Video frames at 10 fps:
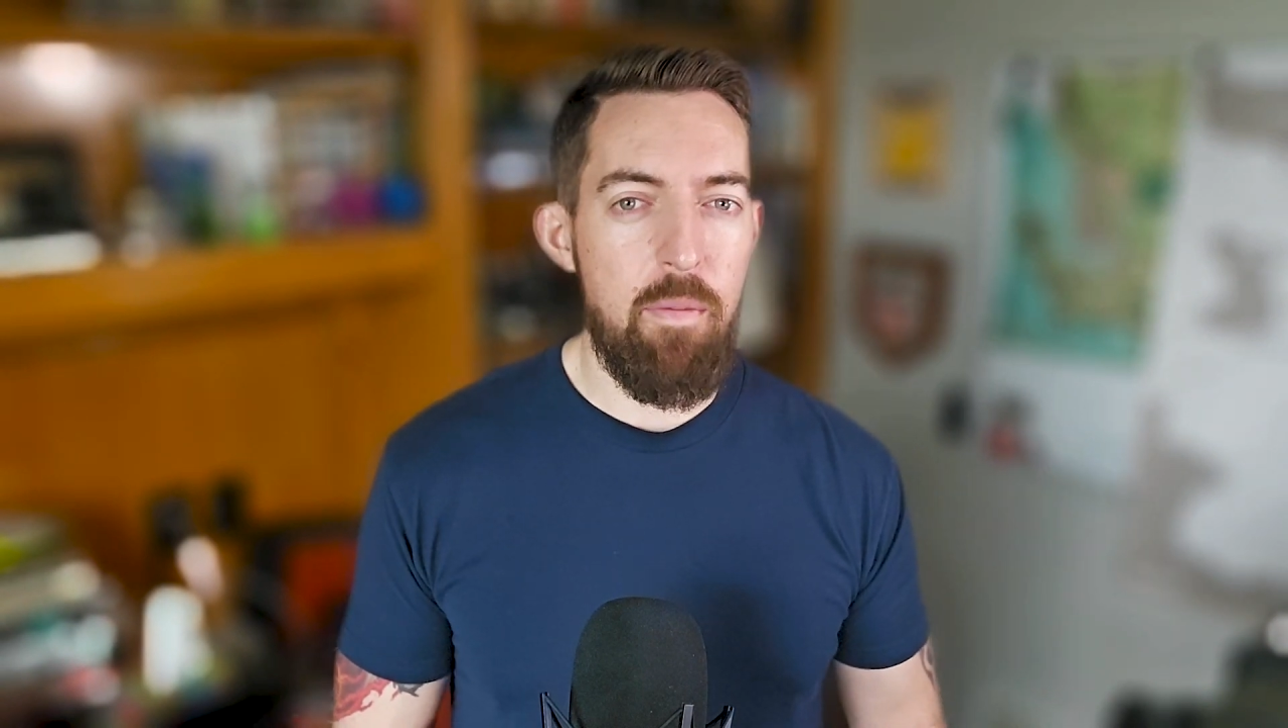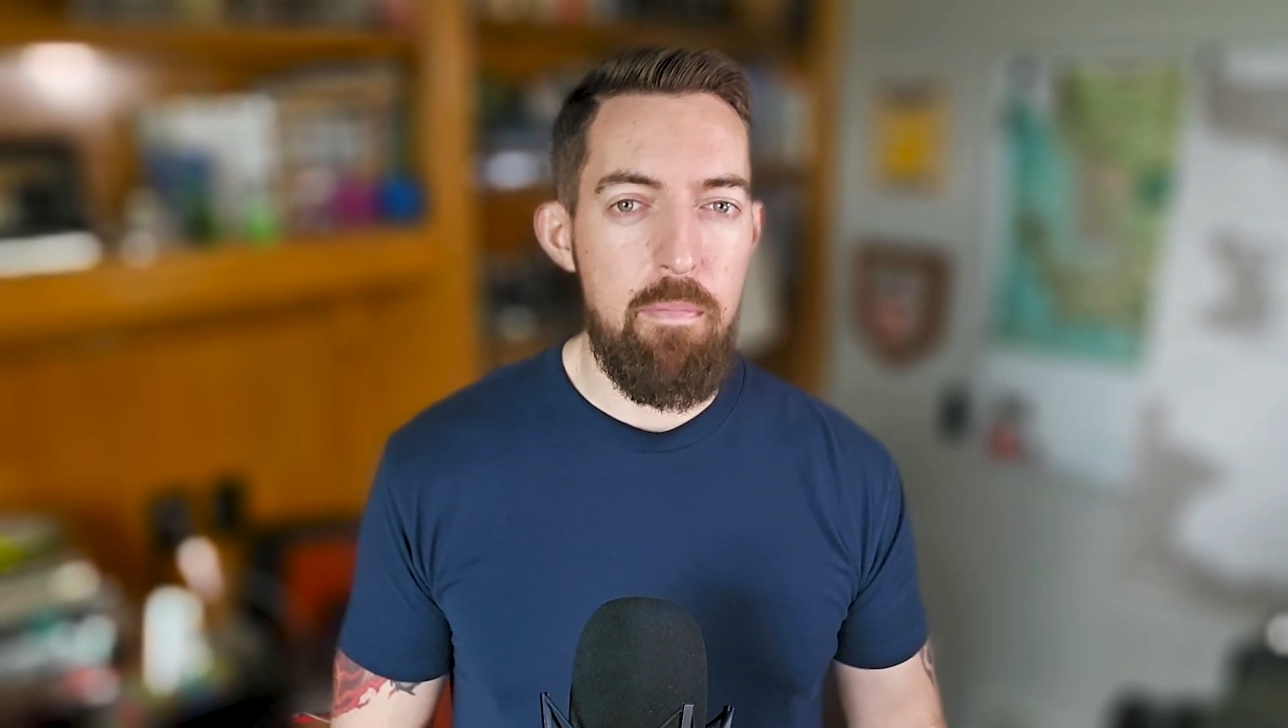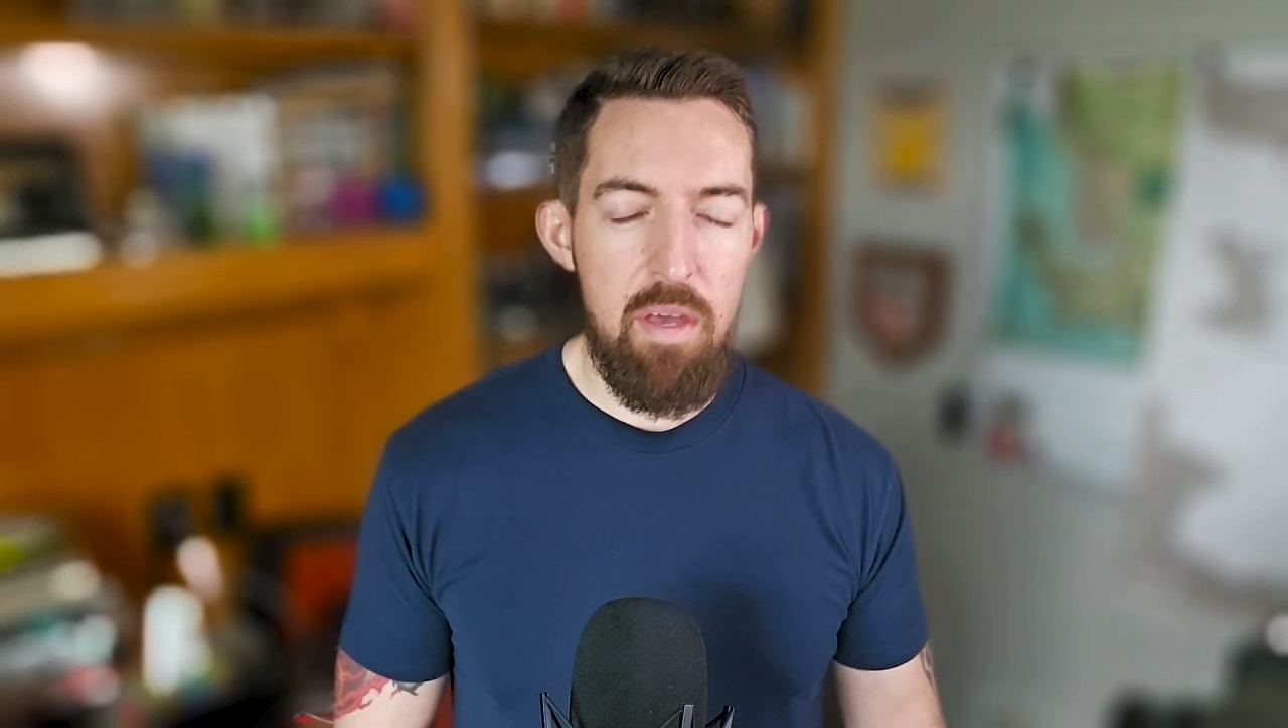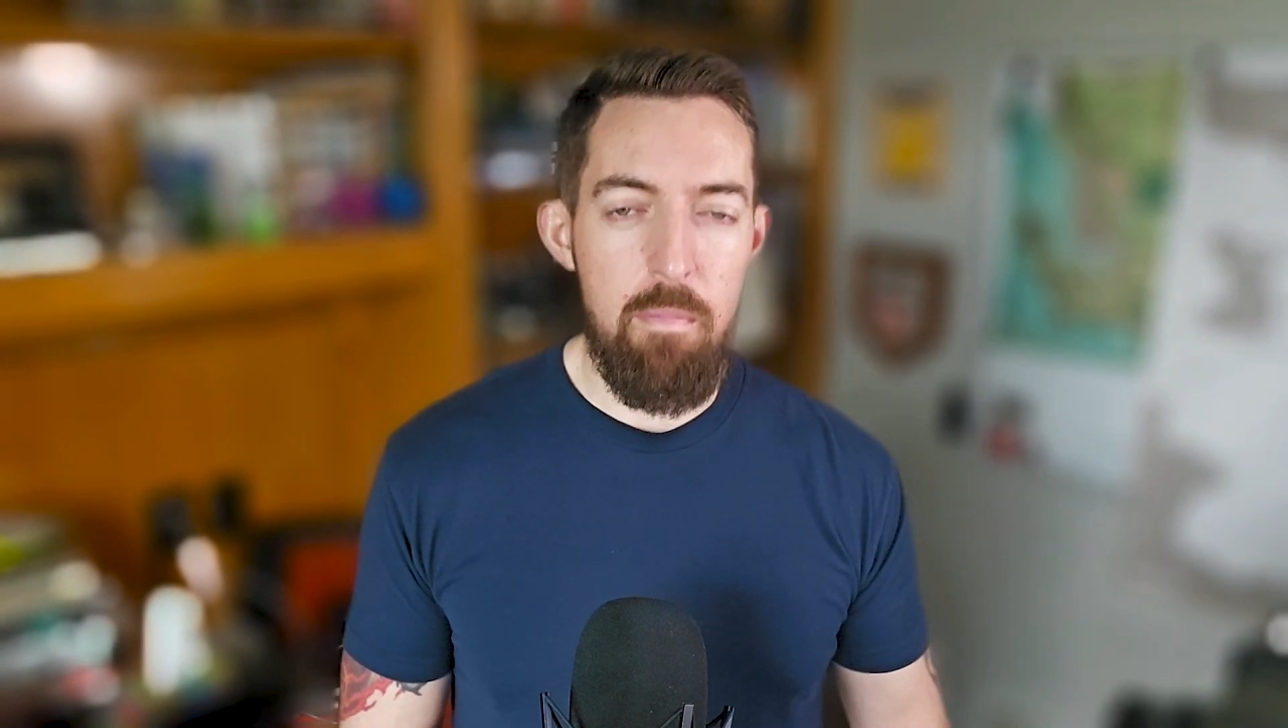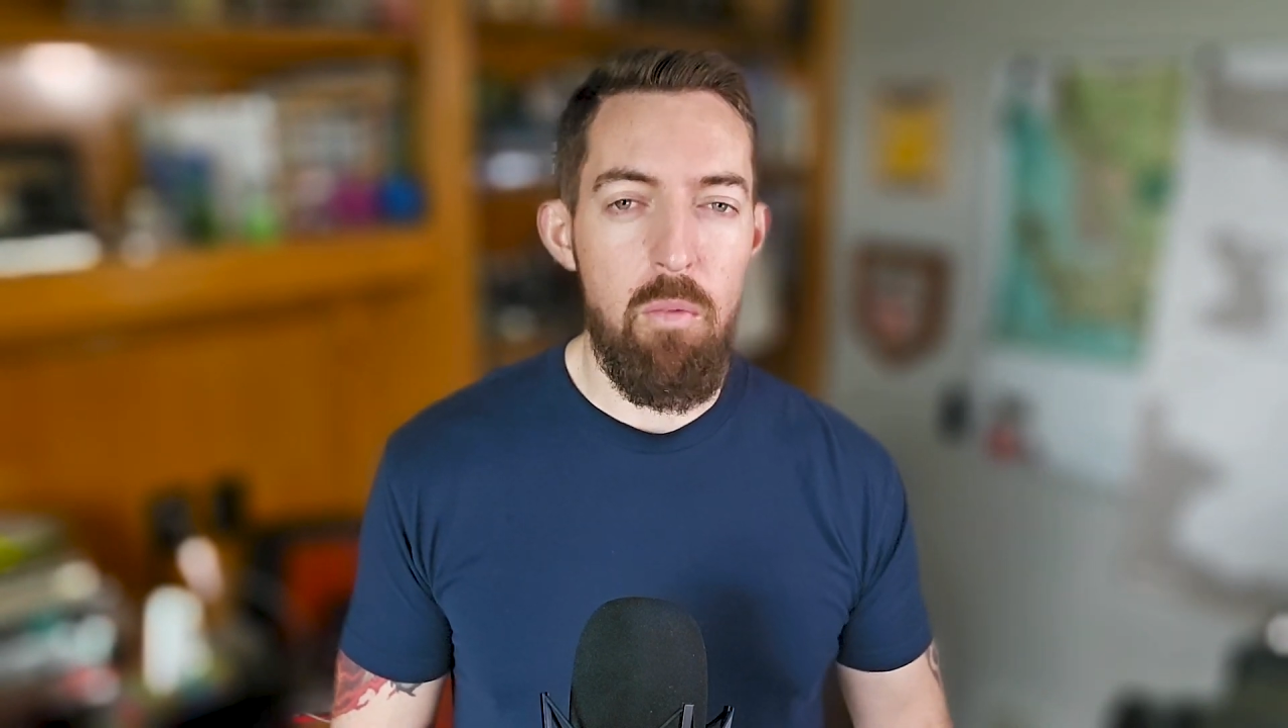a bit